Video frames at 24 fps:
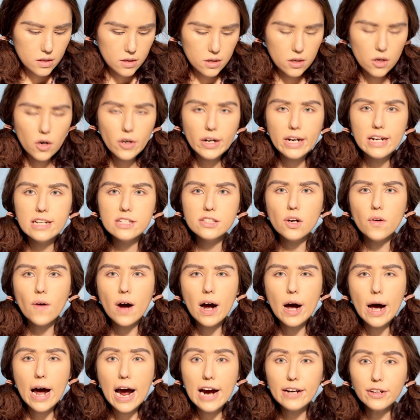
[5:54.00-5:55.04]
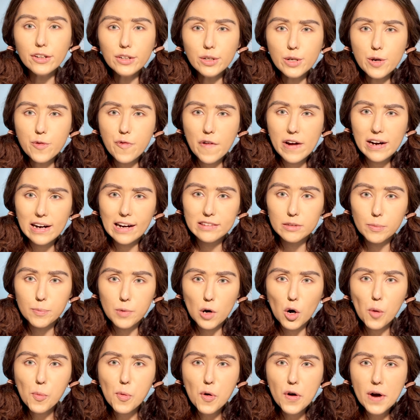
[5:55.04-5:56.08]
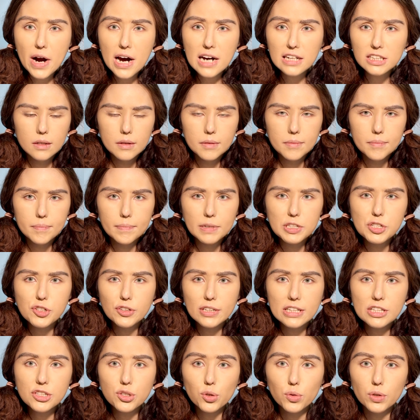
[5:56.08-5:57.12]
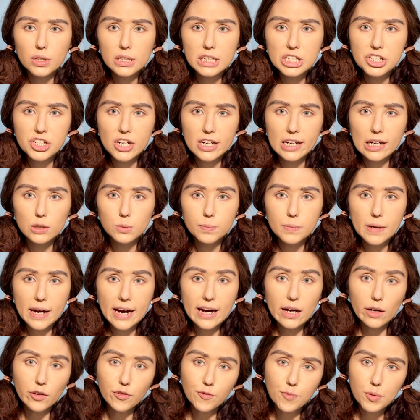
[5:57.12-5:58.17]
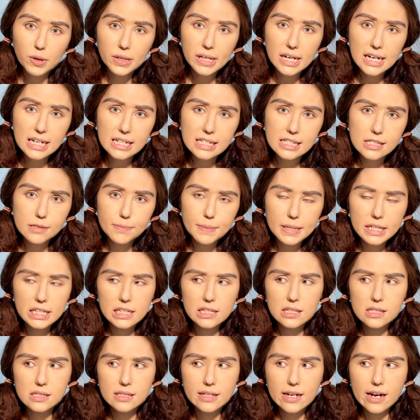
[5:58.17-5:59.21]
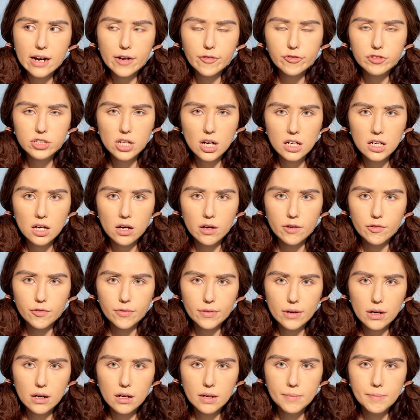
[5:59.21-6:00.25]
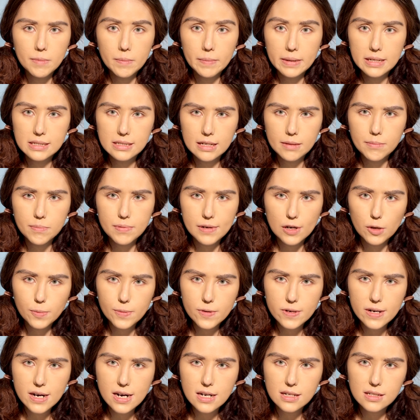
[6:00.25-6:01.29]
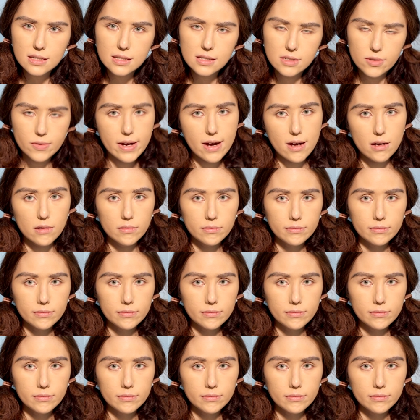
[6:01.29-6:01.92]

Okay, so I don't know if I like the brow product, but you can totally check out e.l.f. products because they have a ton of amazing brow products. So yeah,